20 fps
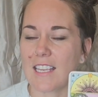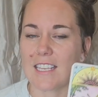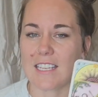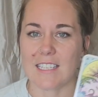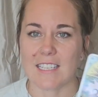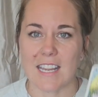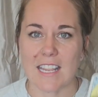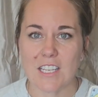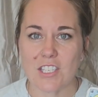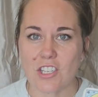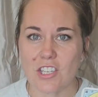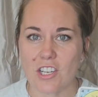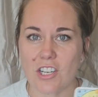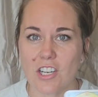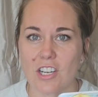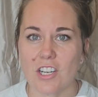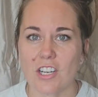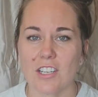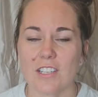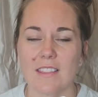in
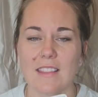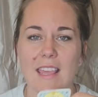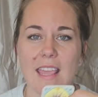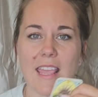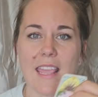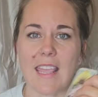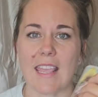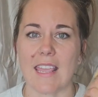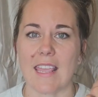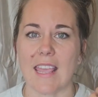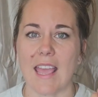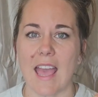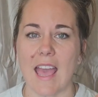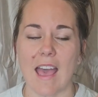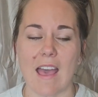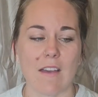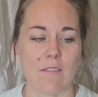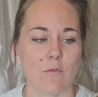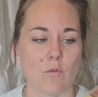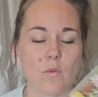nature, they
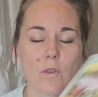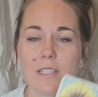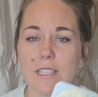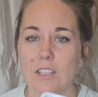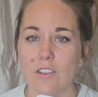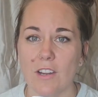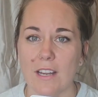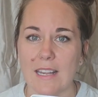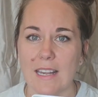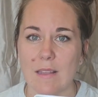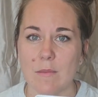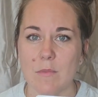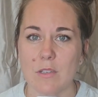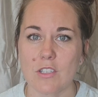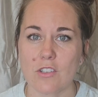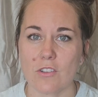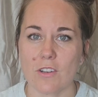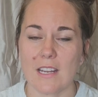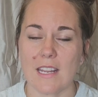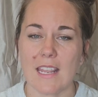have really great
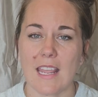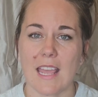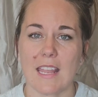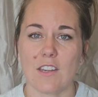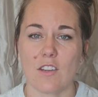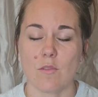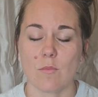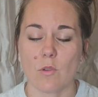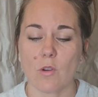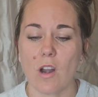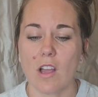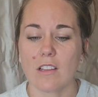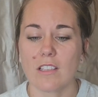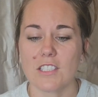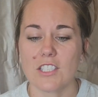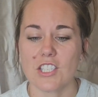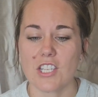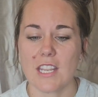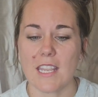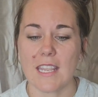imagery and
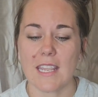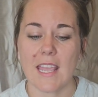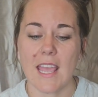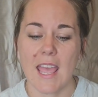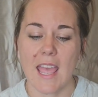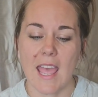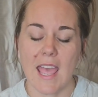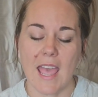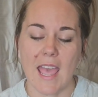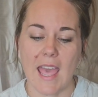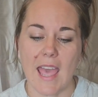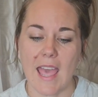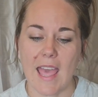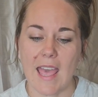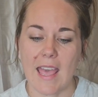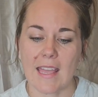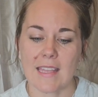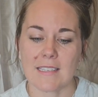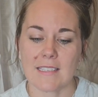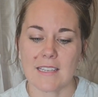numerology,
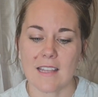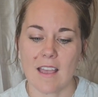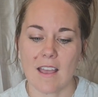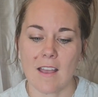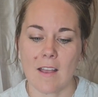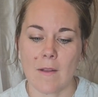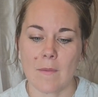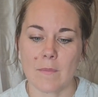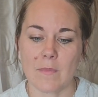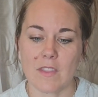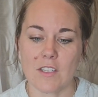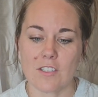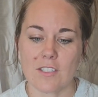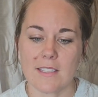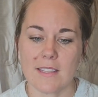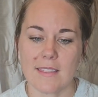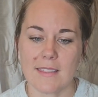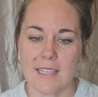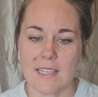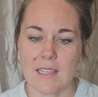and there's
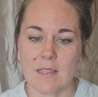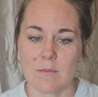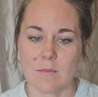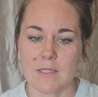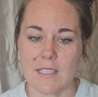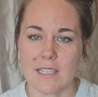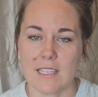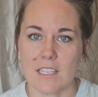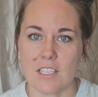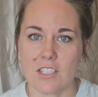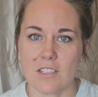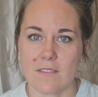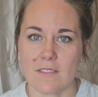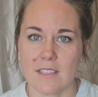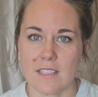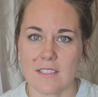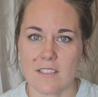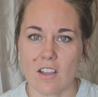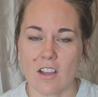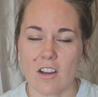a theme to each of
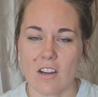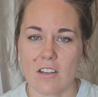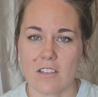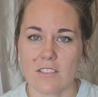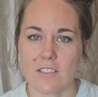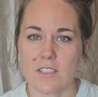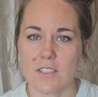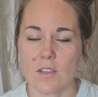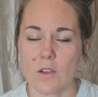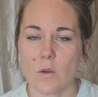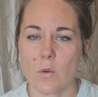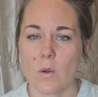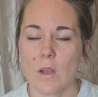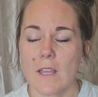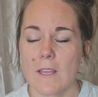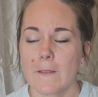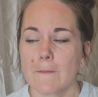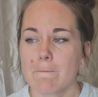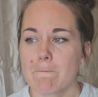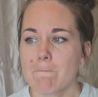these cards. So
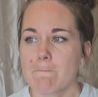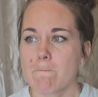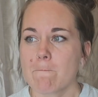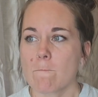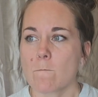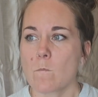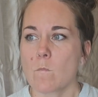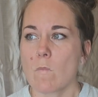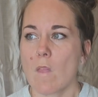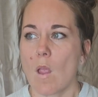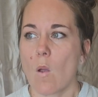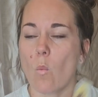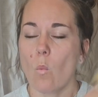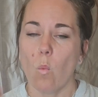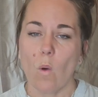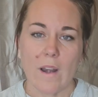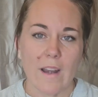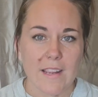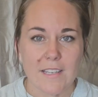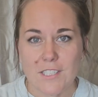
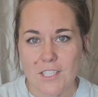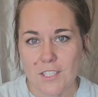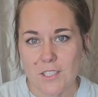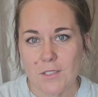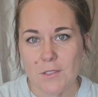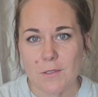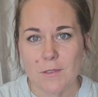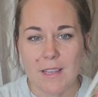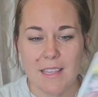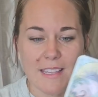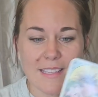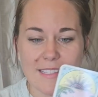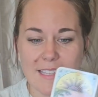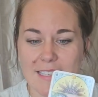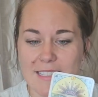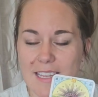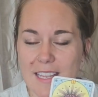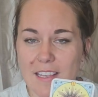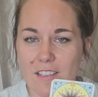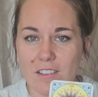what I do is
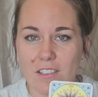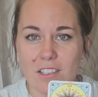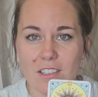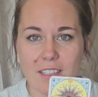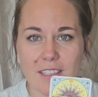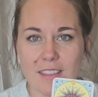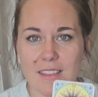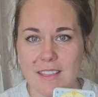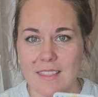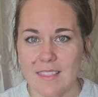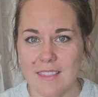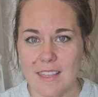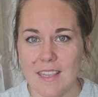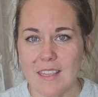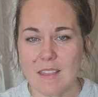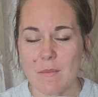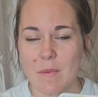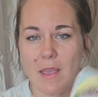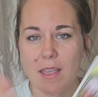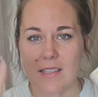I take a look at the
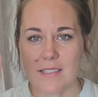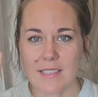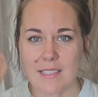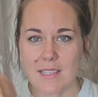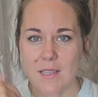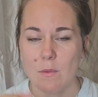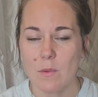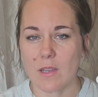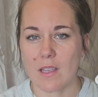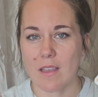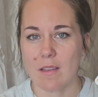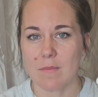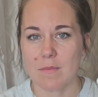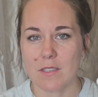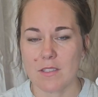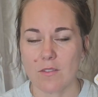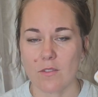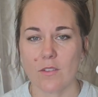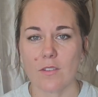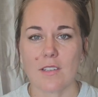theme and see what
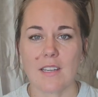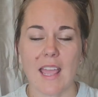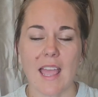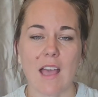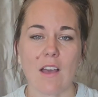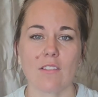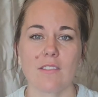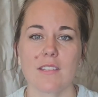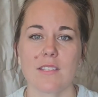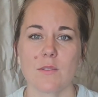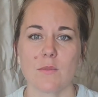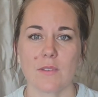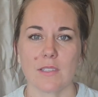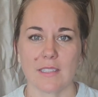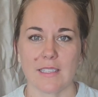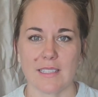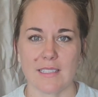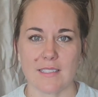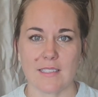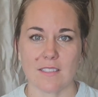comes through and how this
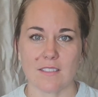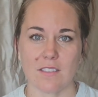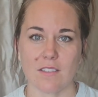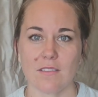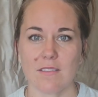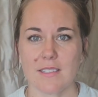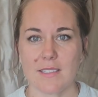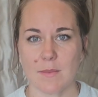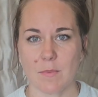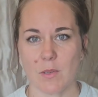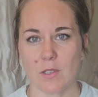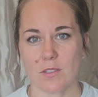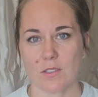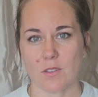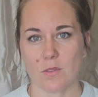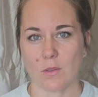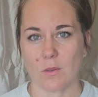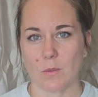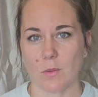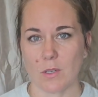relates to the
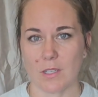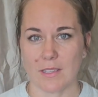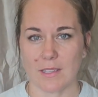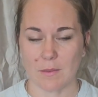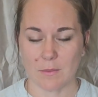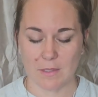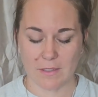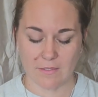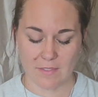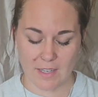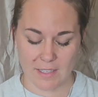spiritual war that we